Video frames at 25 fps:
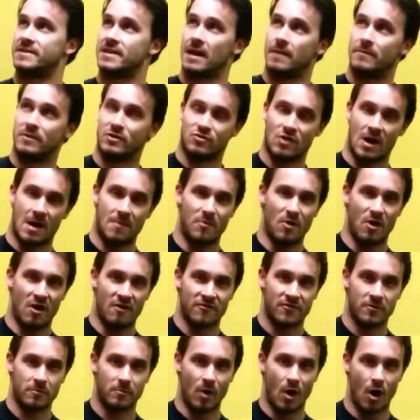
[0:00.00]
time you drop
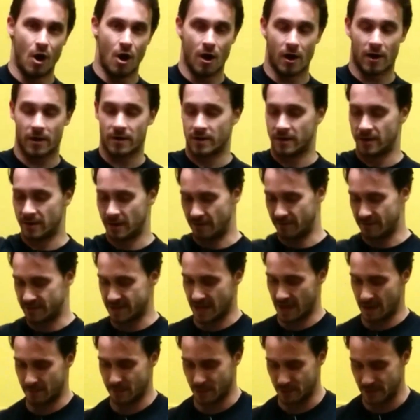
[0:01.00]
off the bar, every
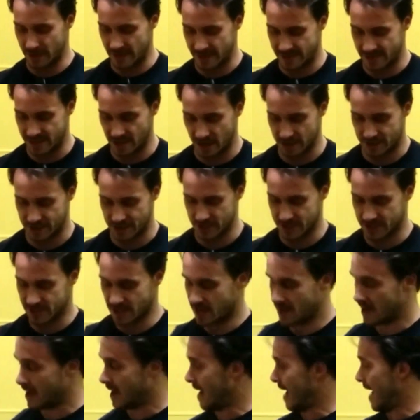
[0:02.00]
time your knee touches,
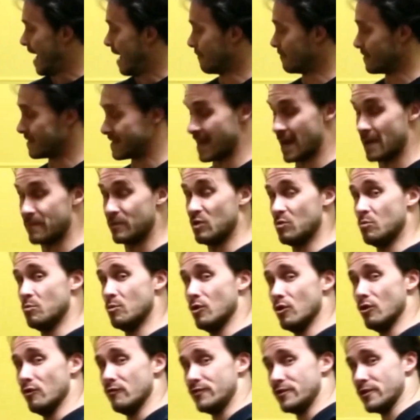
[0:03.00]
every time you
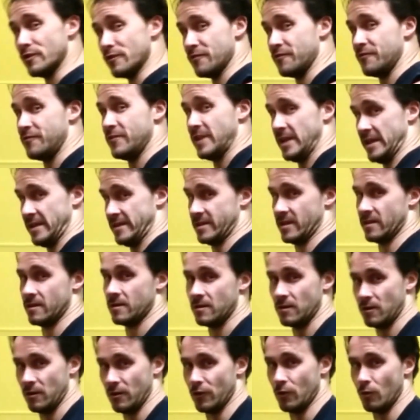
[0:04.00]
move your feet
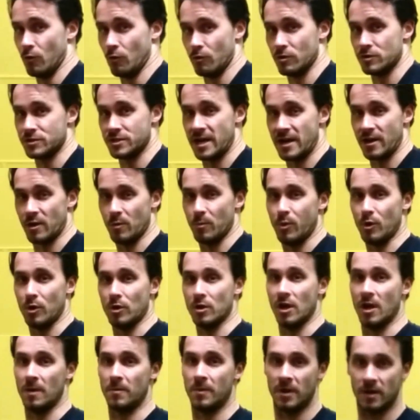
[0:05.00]
on the horizontal
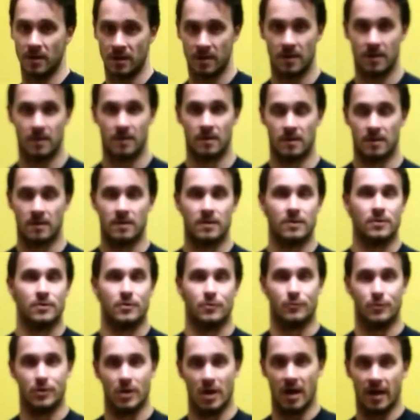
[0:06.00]
pull-up,
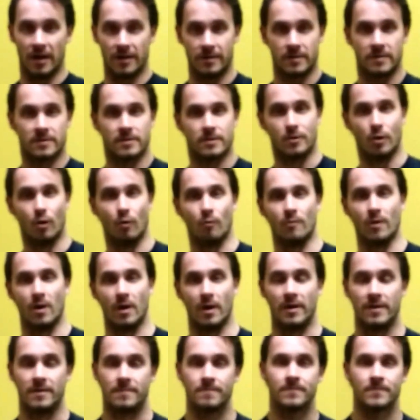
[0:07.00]
you're done, go
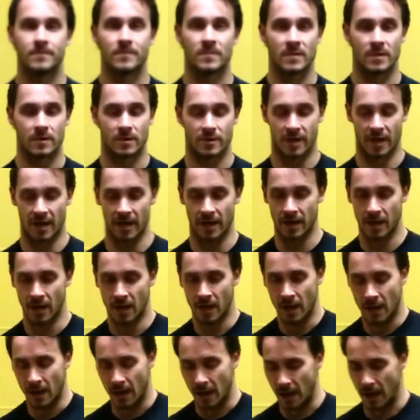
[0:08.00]
run, okay?
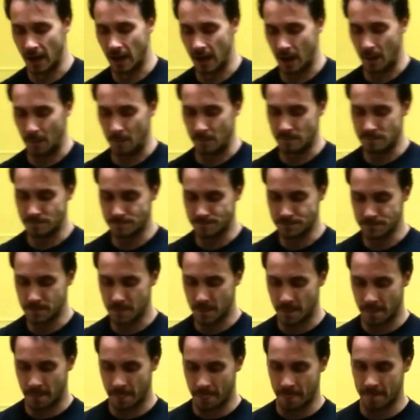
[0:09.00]

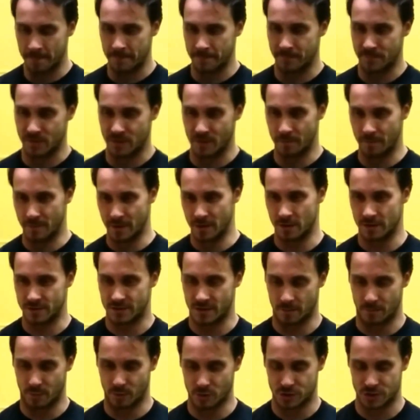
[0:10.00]

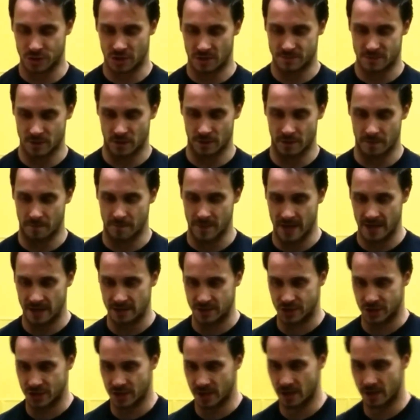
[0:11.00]
The push-ups on the
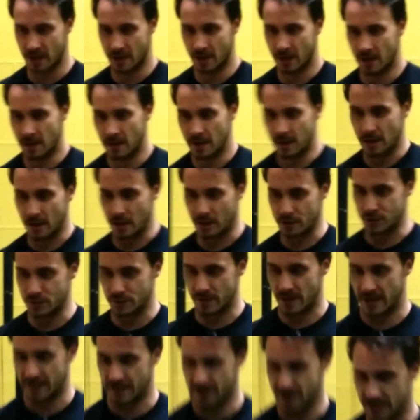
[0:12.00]
bench, I'll do
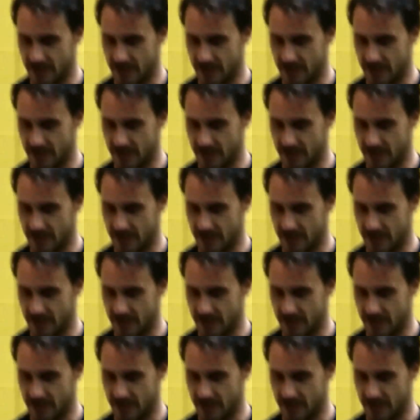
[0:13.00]
that